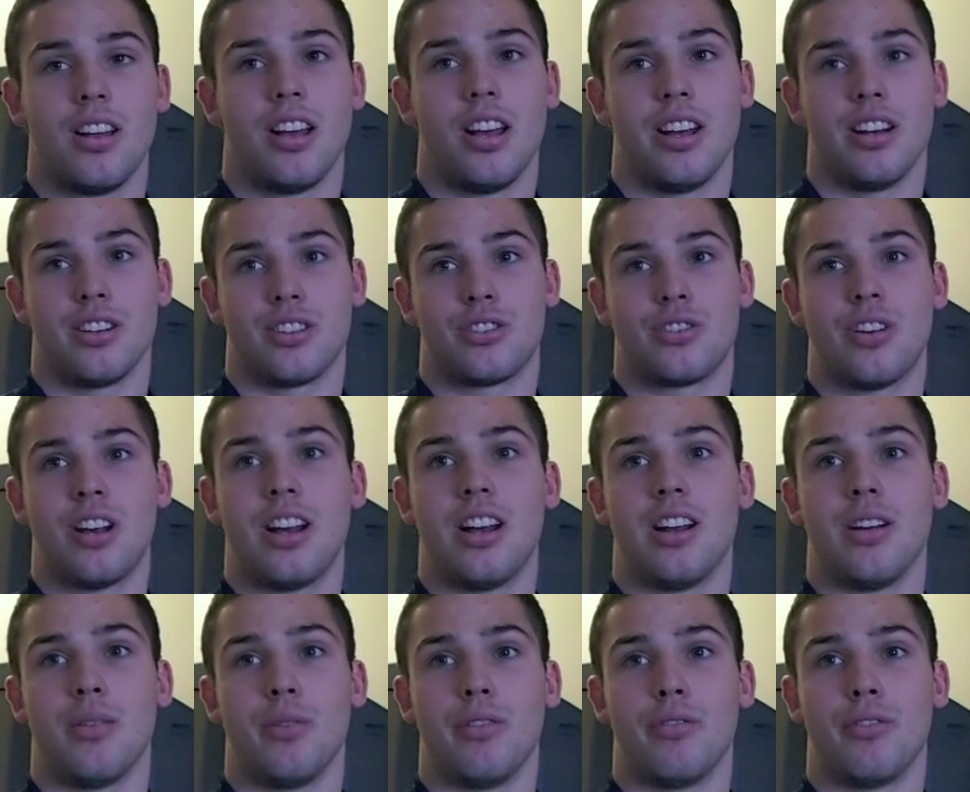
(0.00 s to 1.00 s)
in
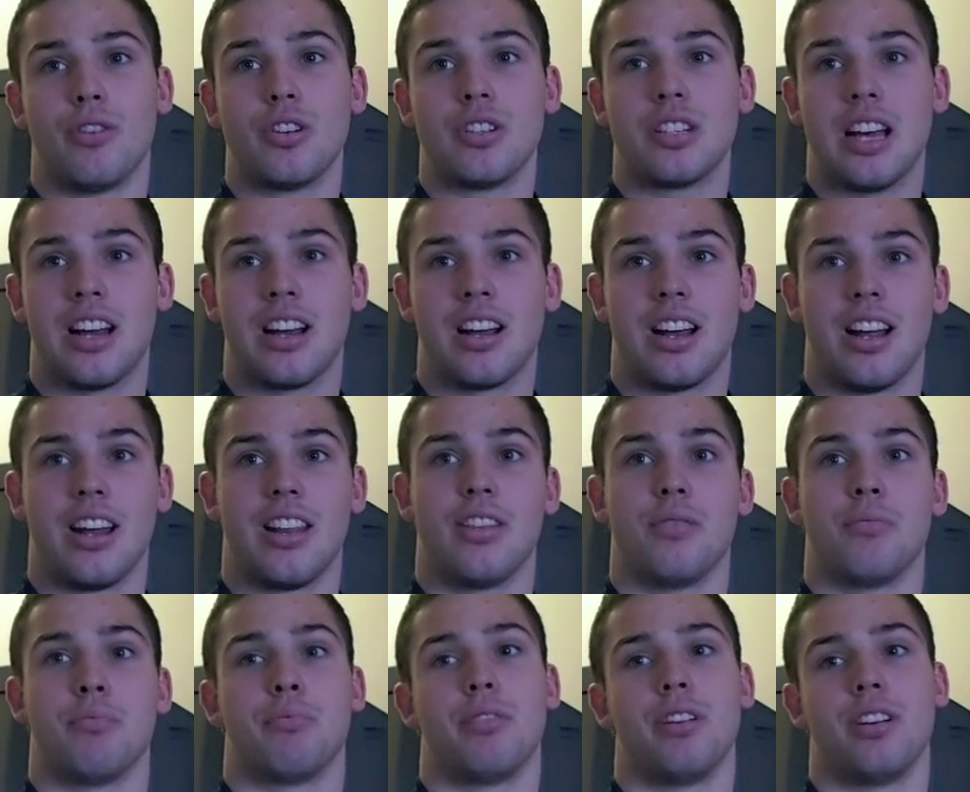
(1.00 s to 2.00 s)
Australia, we've always had like the
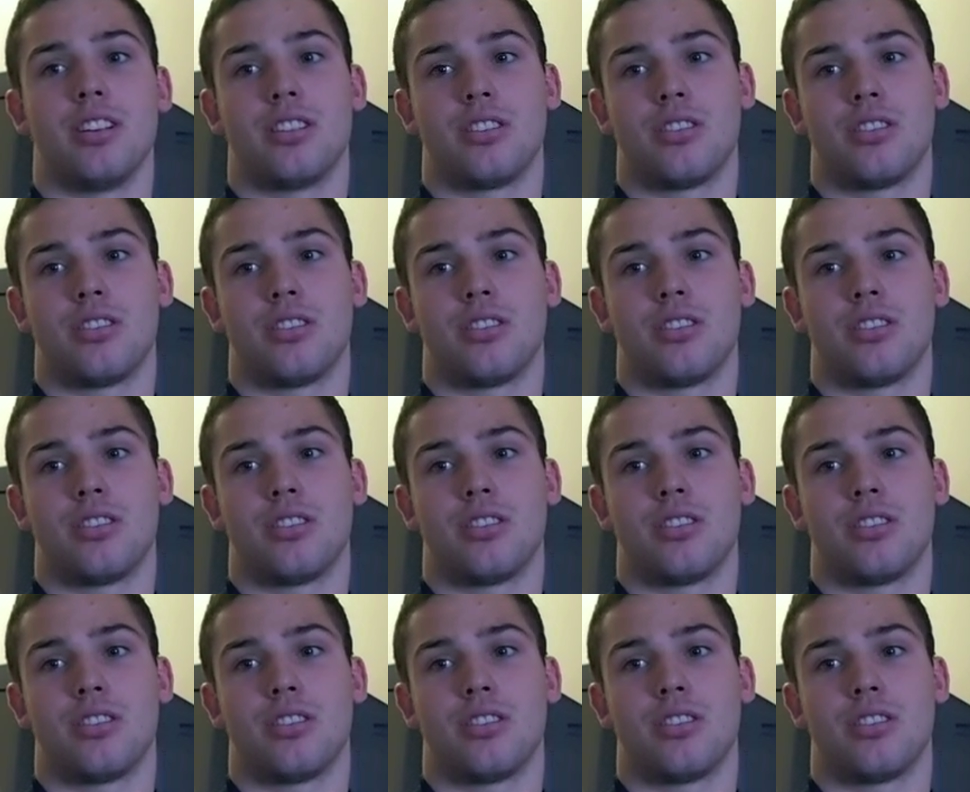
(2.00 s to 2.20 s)
British,